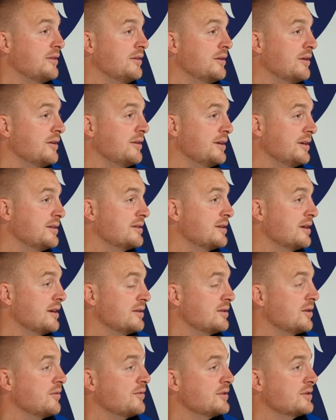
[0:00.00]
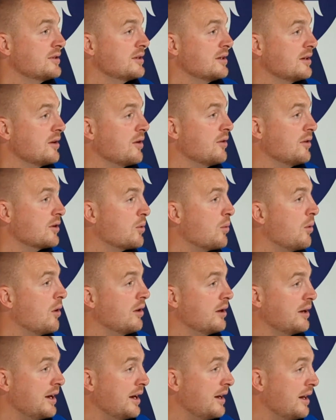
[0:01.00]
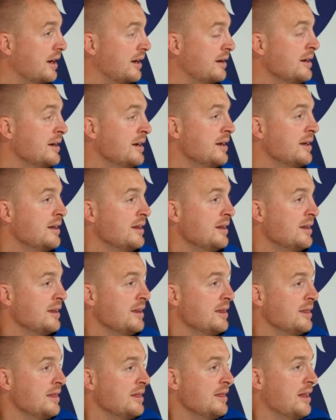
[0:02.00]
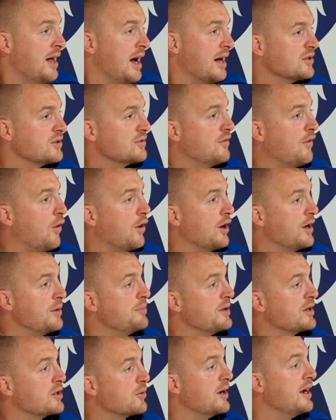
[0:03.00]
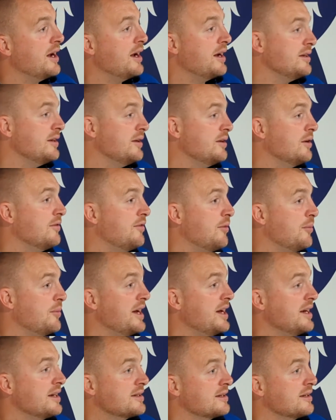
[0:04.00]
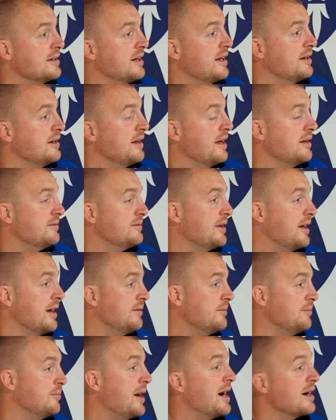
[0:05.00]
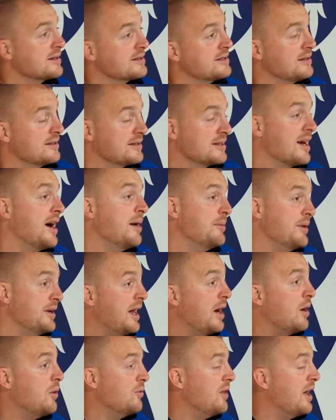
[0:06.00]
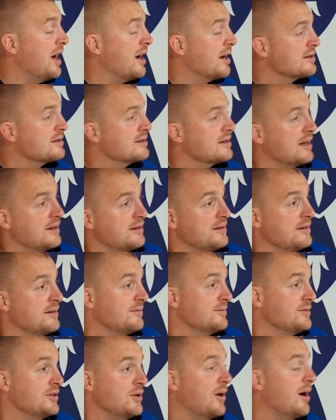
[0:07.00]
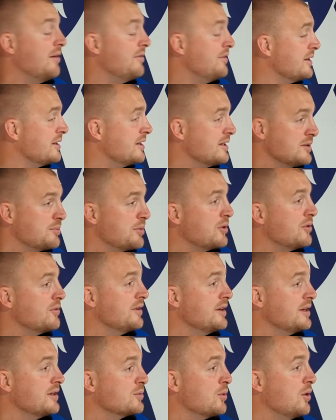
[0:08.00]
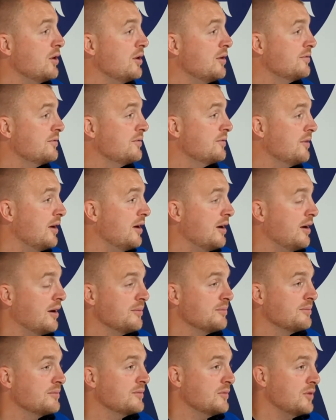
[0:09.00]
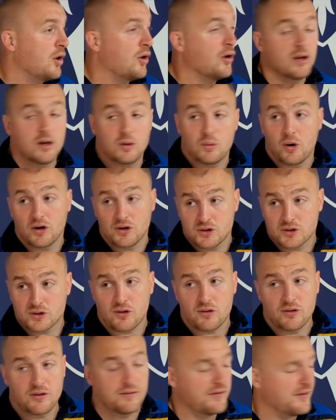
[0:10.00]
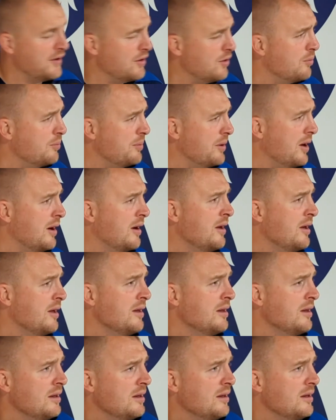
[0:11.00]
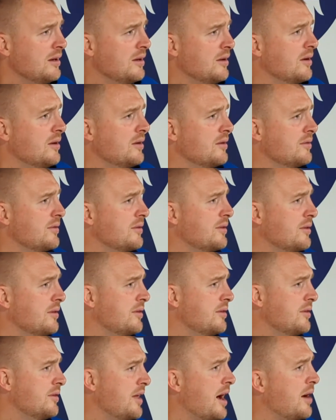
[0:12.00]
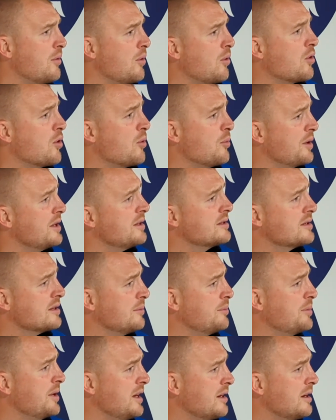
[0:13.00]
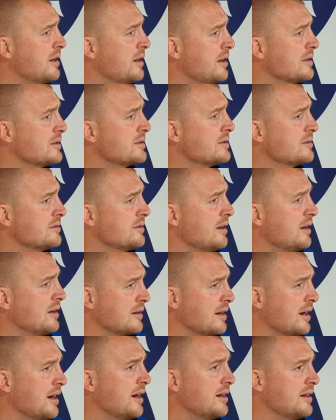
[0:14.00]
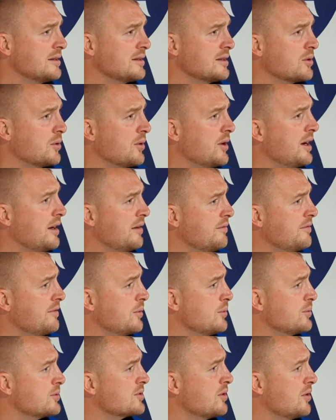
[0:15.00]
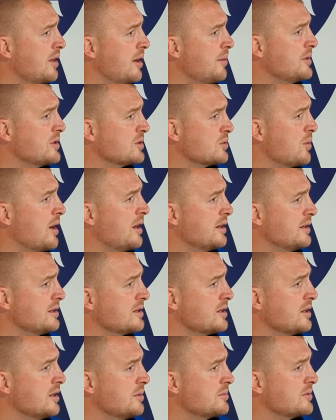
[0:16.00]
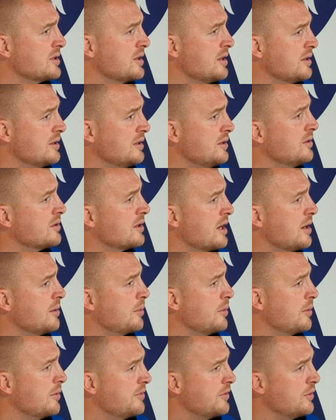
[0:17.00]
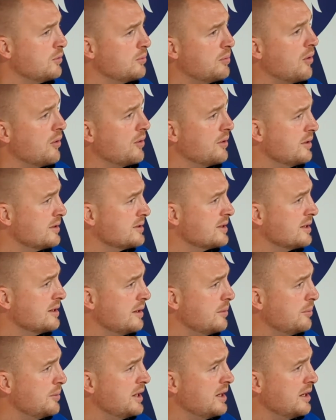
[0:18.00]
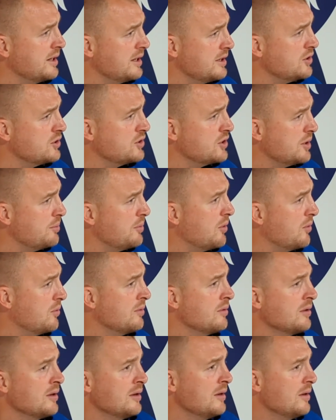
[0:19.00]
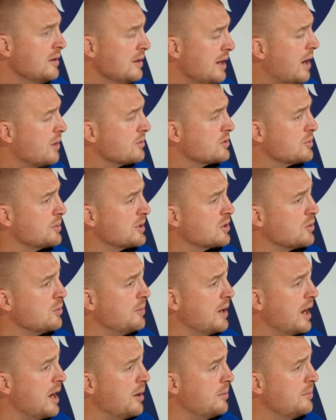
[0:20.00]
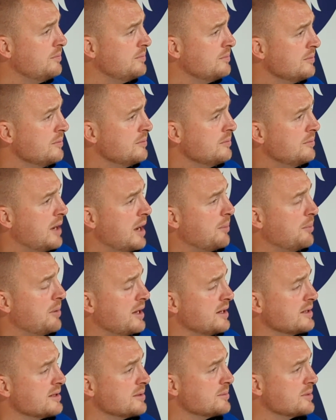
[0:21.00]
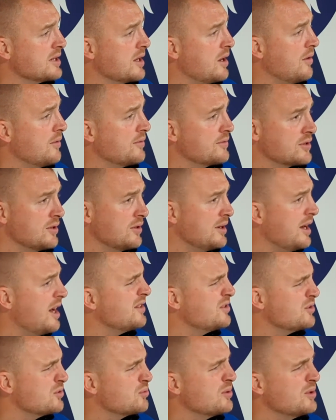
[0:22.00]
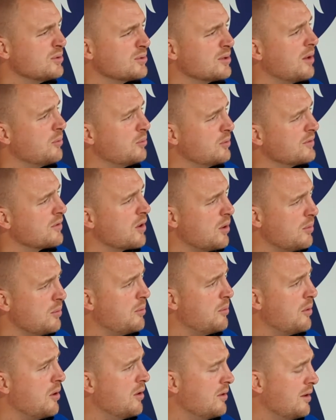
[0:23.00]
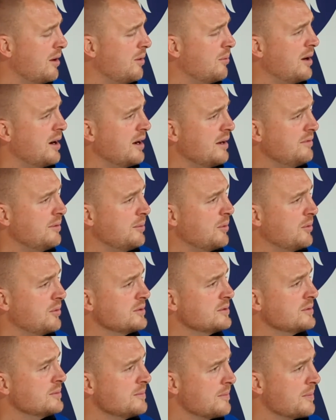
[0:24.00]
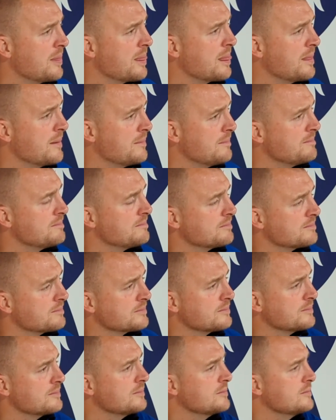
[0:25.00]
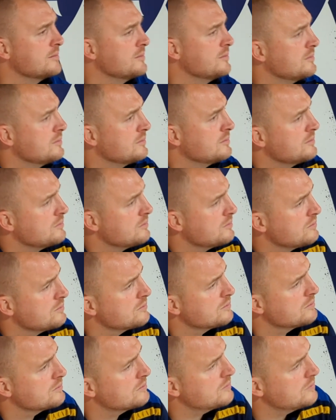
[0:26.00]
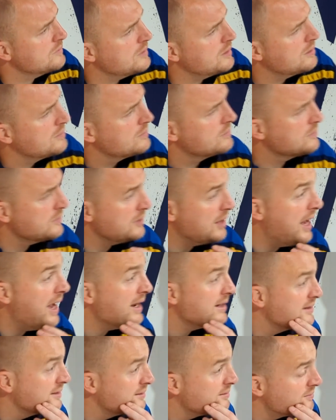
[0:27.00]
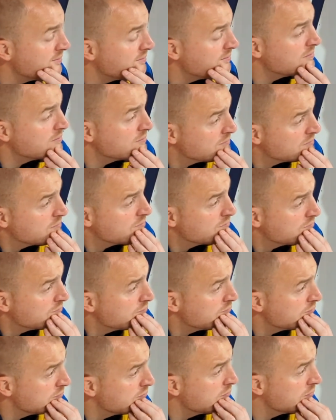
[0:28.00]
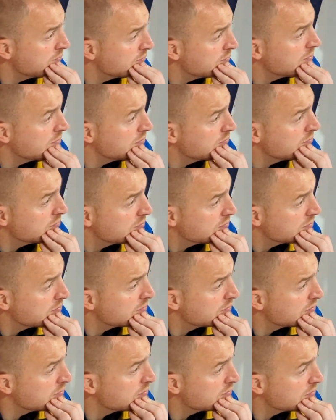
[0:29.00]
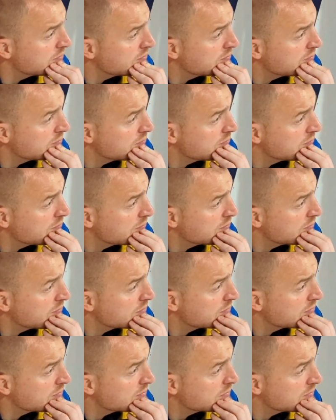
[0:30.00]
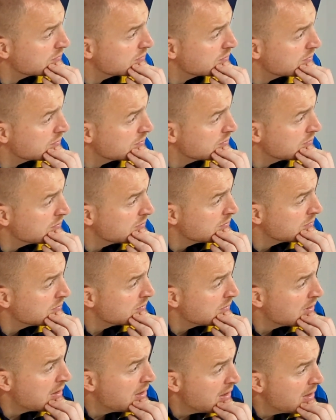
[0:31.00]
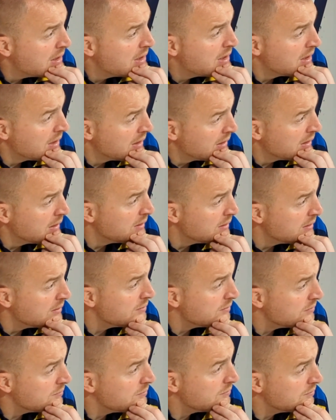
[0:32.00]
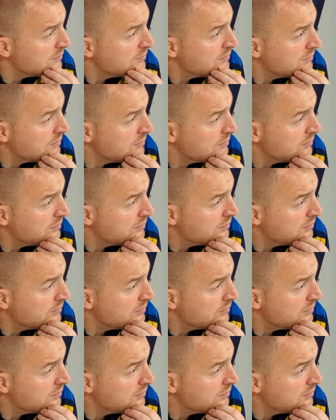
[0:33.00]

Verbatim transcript: You know, he's, he's obviously got the quality, and I, I just thought it'd be great, you know, for Mason and, and, and Max at the time, and now Dags, and you know, I think he's proven his worth. Um, not only what he does on the field, but you know, they're all coming into the peak years, and Gale is a great influence on them as well in terms of you know giving them a few pointers and a bit of leadership on how to become better better players themselves. So yeah, just we glad we've got them on board now, Matt. If I'm honest. Just just one other individual, uh, Yes. Like best game in a Wakefield shirt tonight. just seems a skill player, which he's.